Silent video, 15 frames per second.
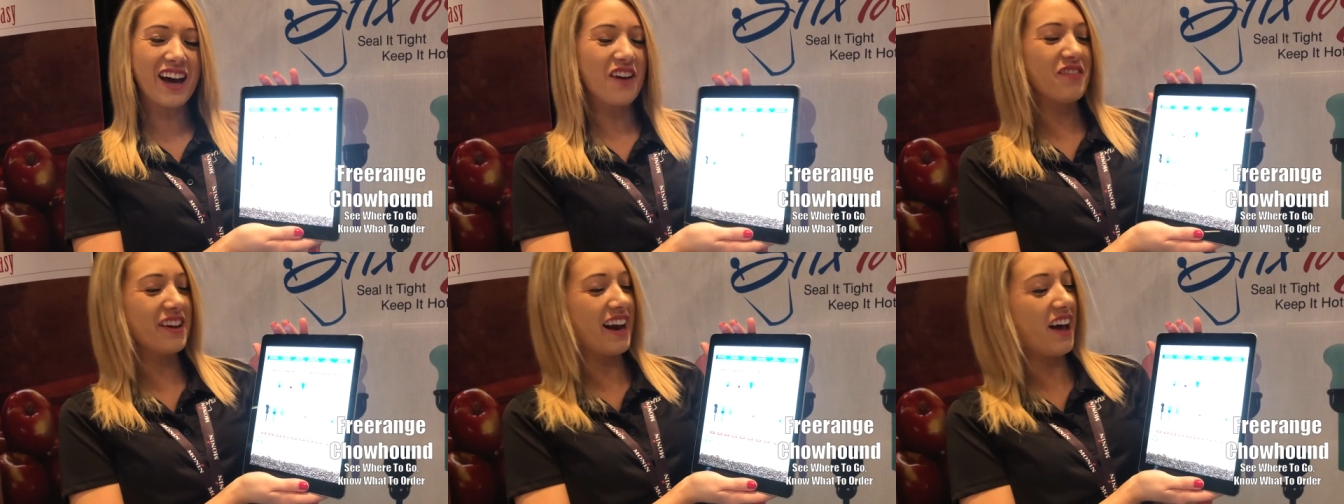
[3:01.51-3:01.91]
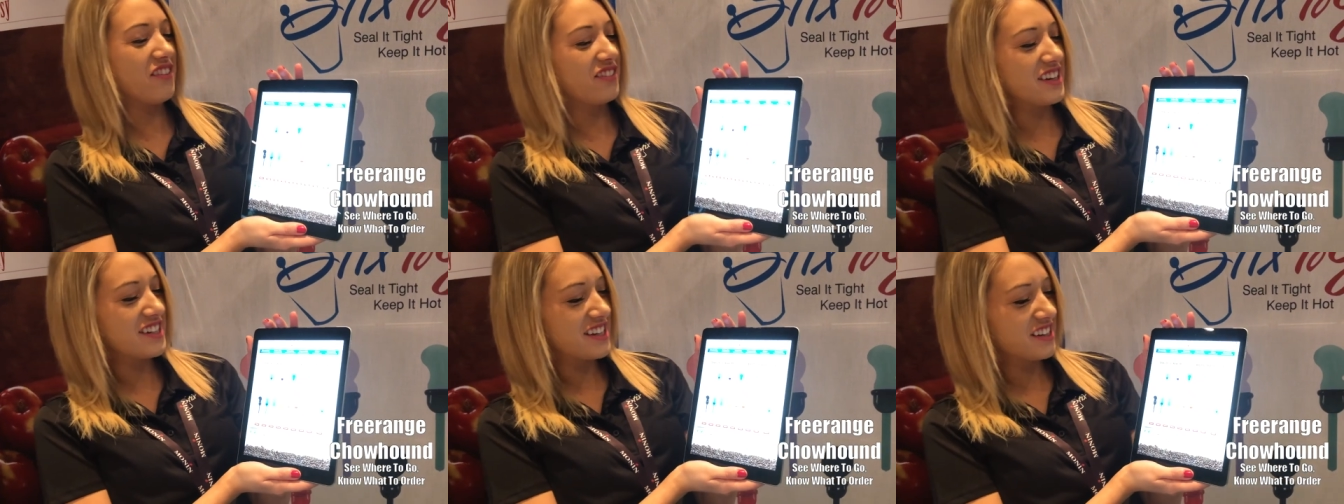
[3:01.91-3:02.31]
come in
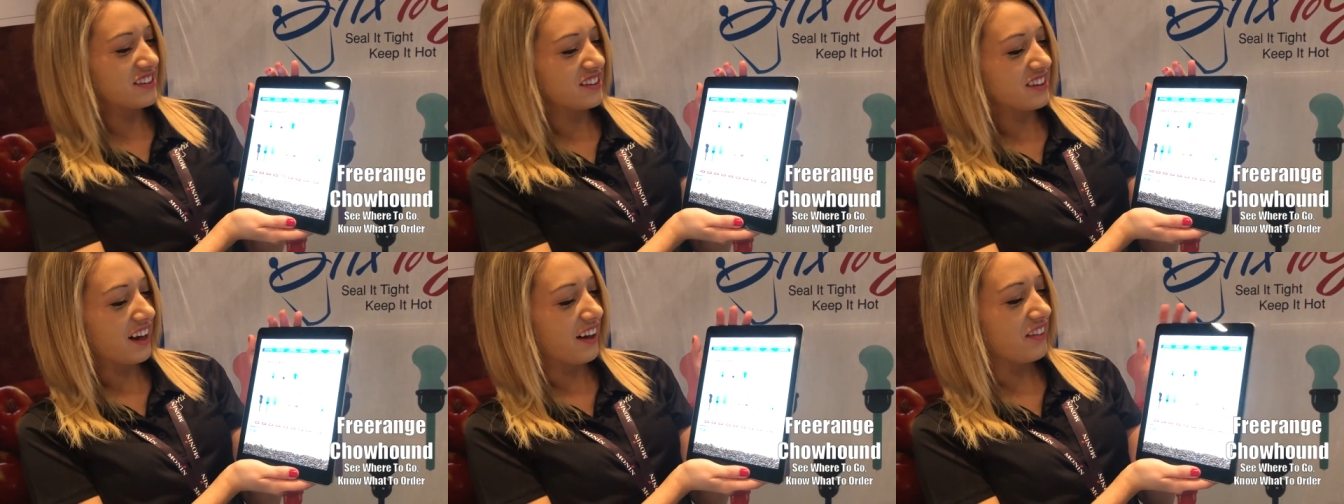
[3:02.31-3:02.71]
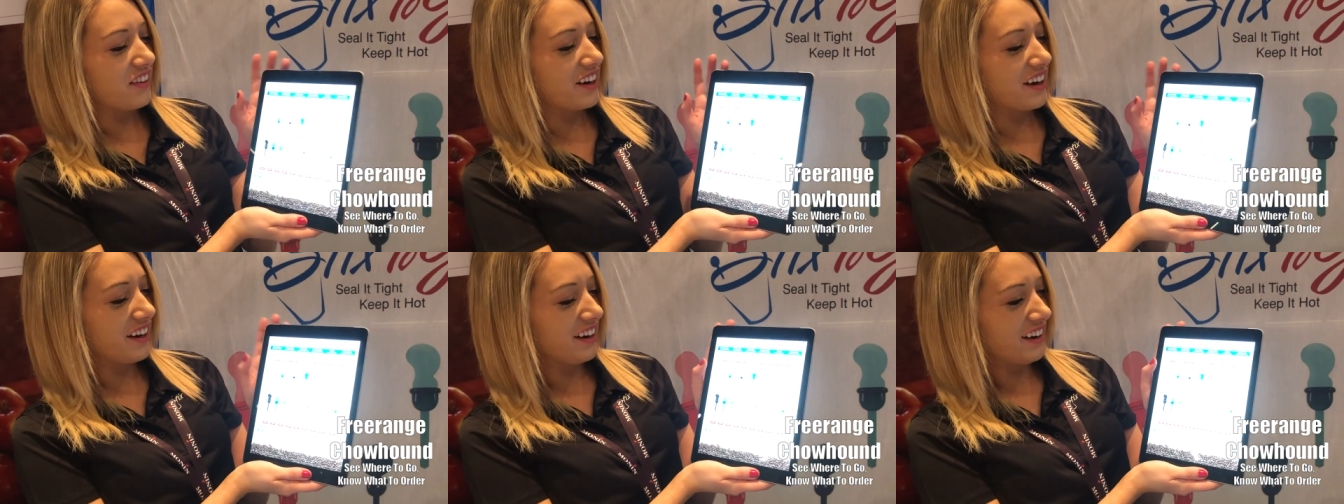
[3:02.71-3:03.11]
every single
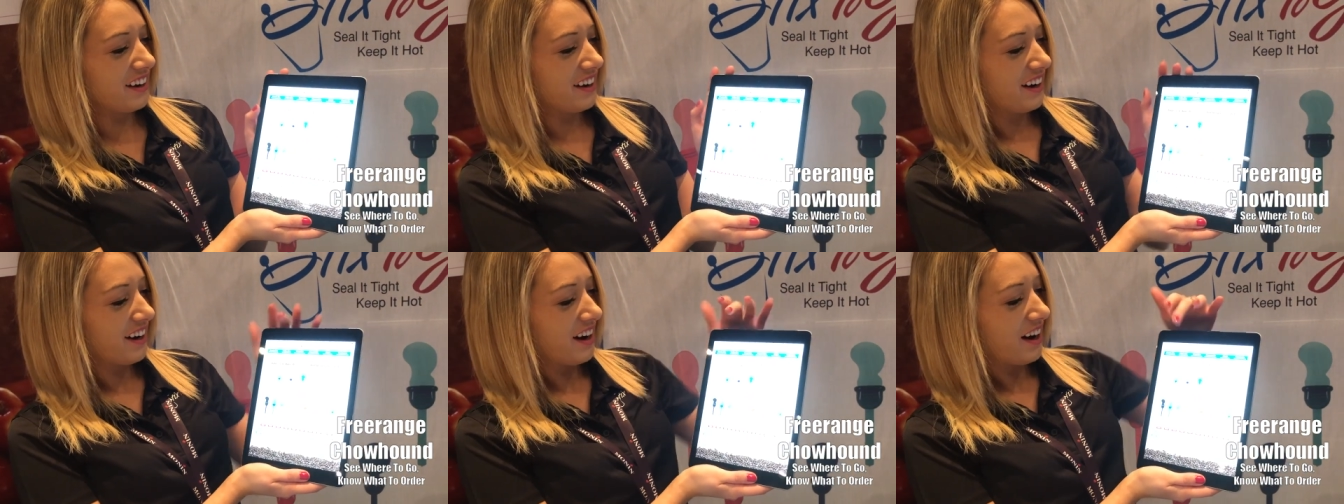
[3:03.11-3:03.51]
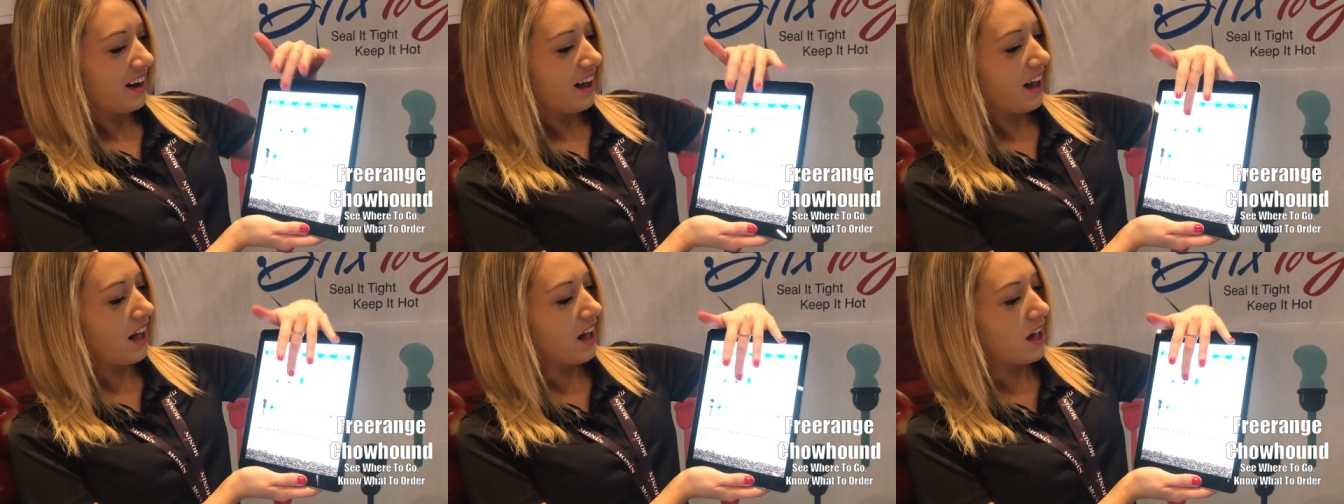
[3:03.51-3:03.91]
color.
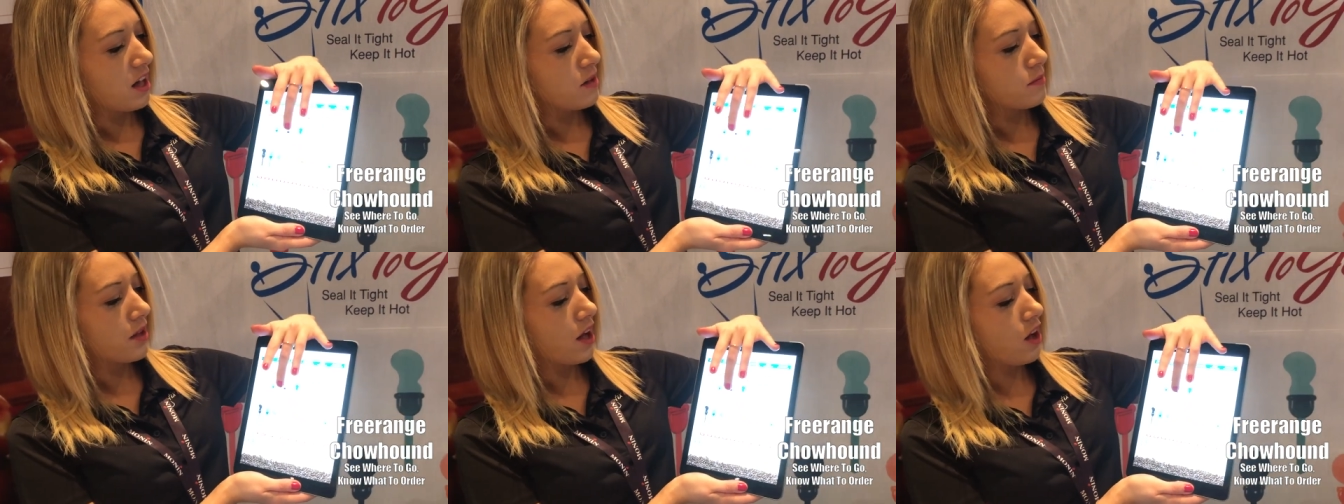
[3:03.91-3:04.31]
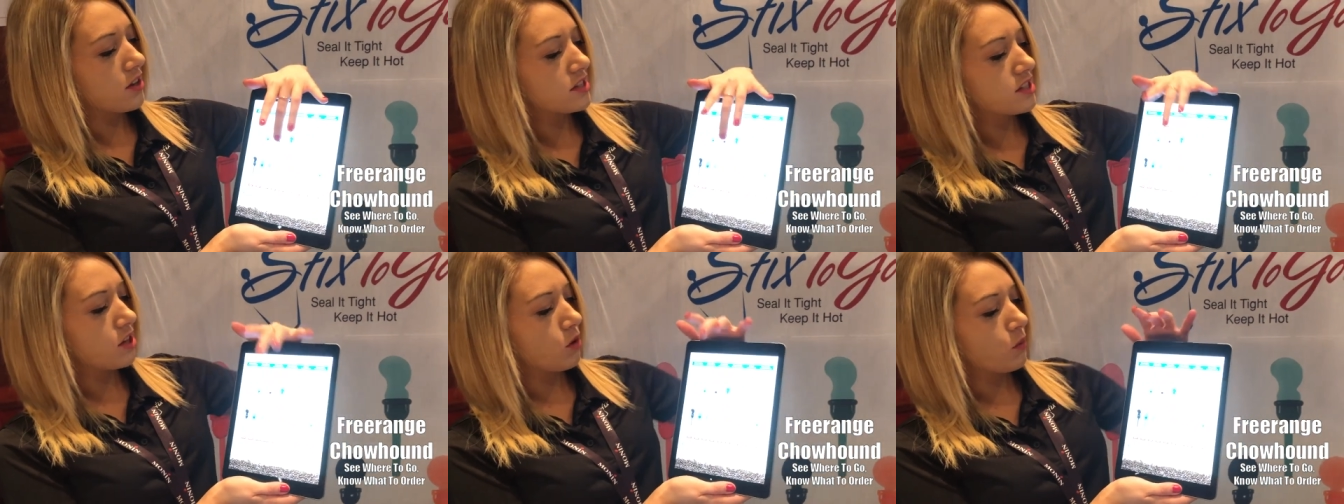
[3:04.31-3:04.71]
And
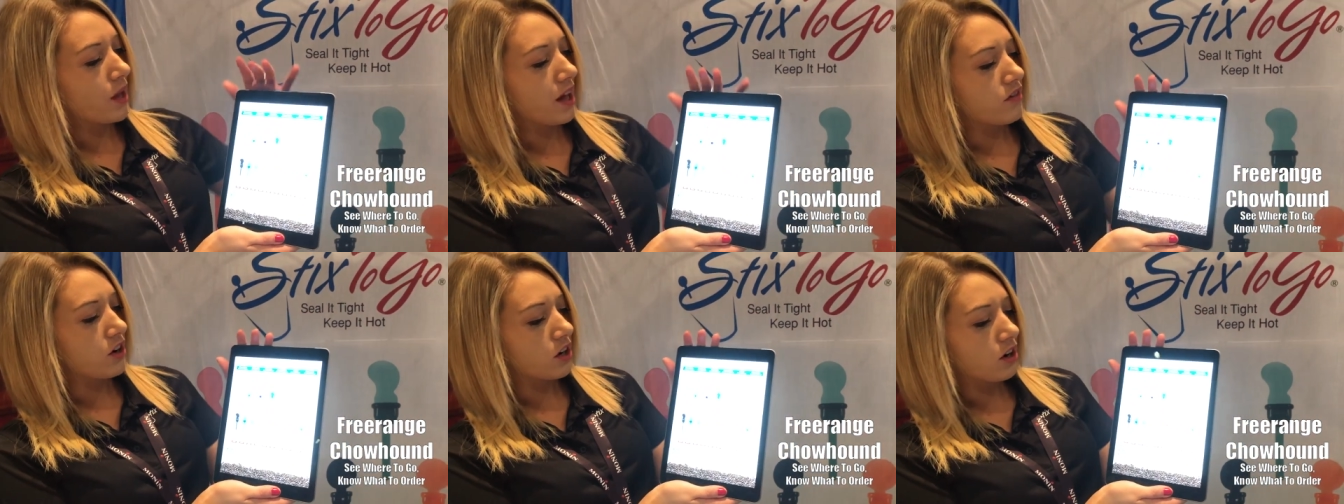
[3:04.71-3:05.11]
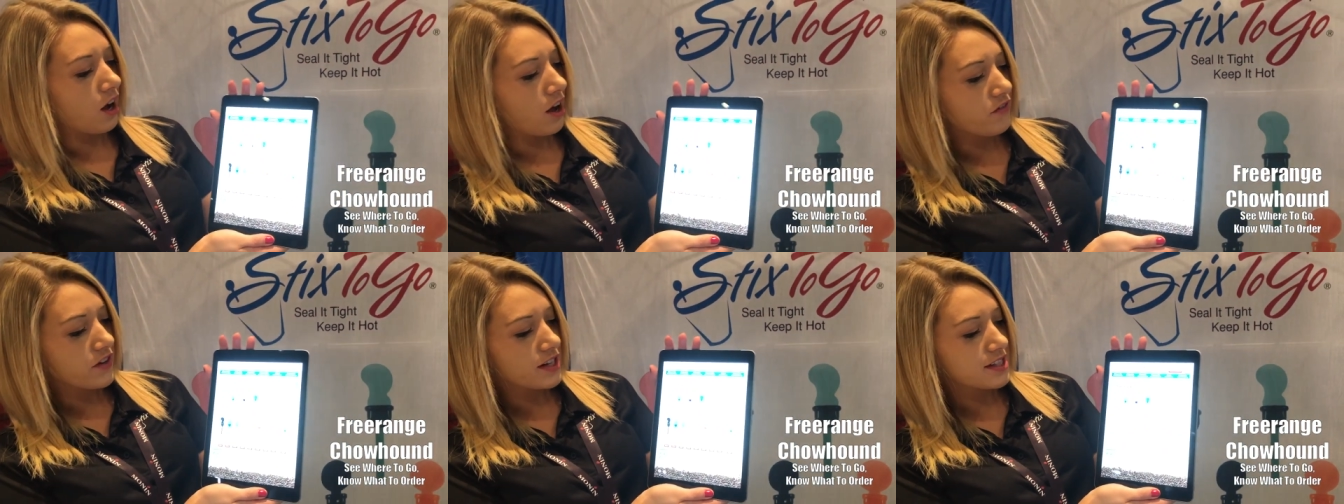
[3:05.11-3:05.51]
also, we have our
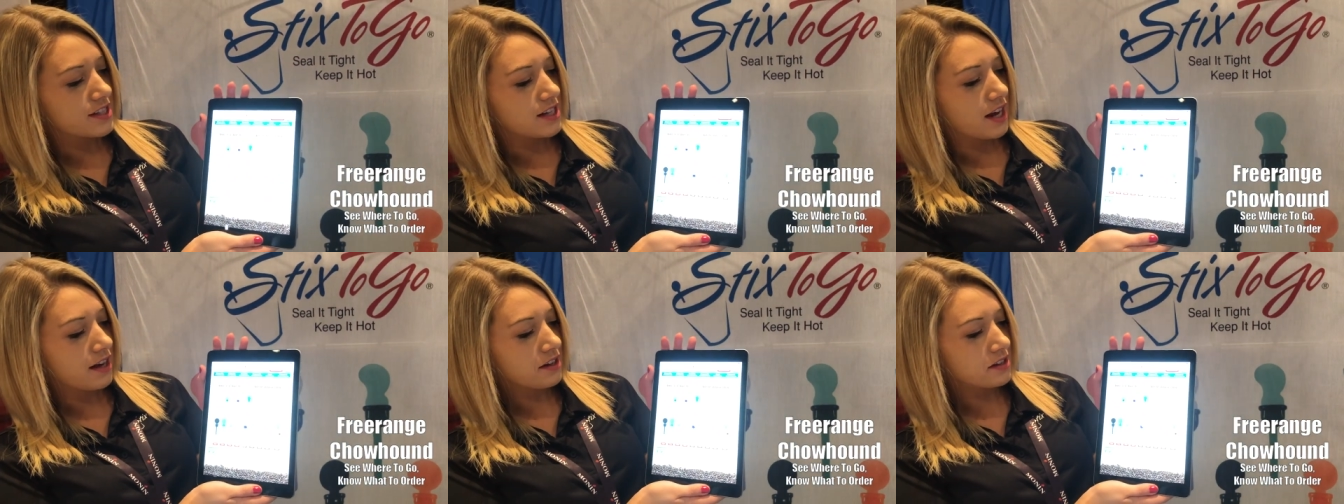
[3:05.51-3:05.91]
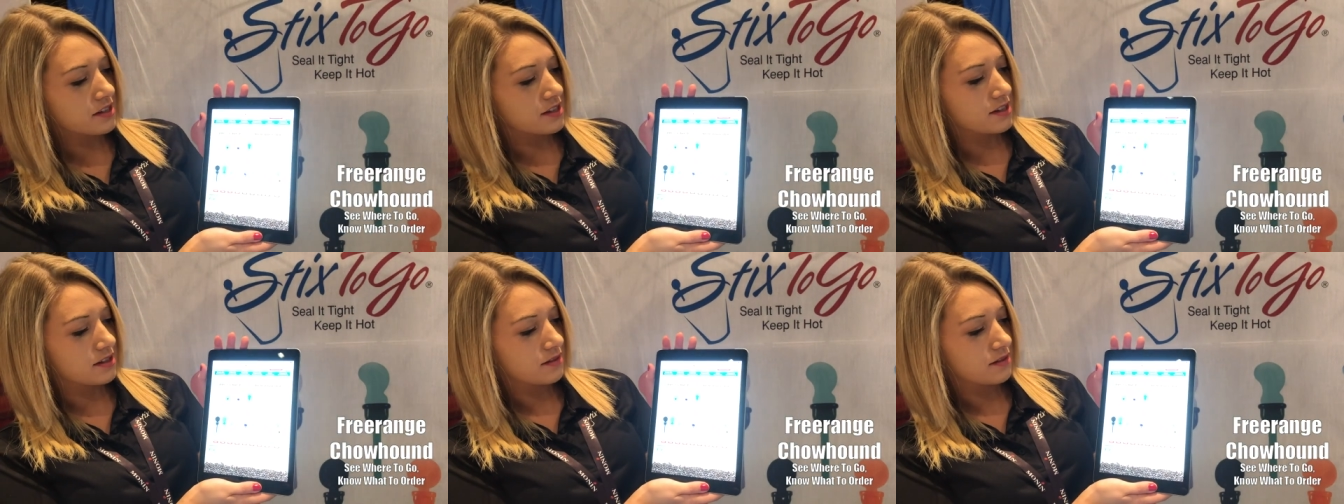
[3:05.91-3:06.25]
coffee sticks